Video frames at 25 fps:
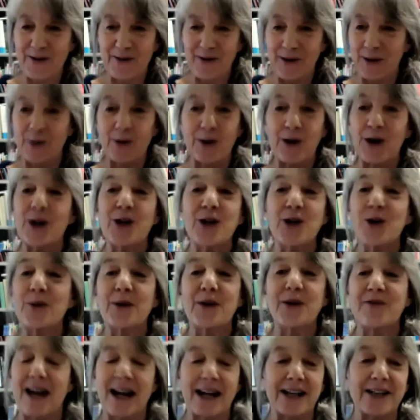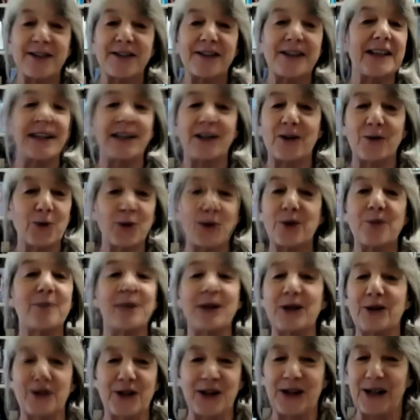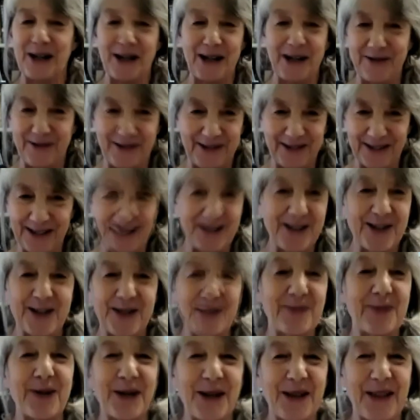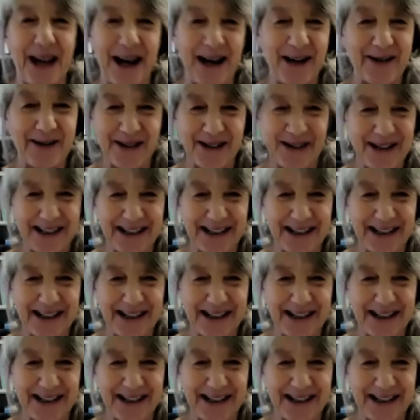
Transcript: If it were a human vaccine, it wouldn't be good enough. Let's just put it that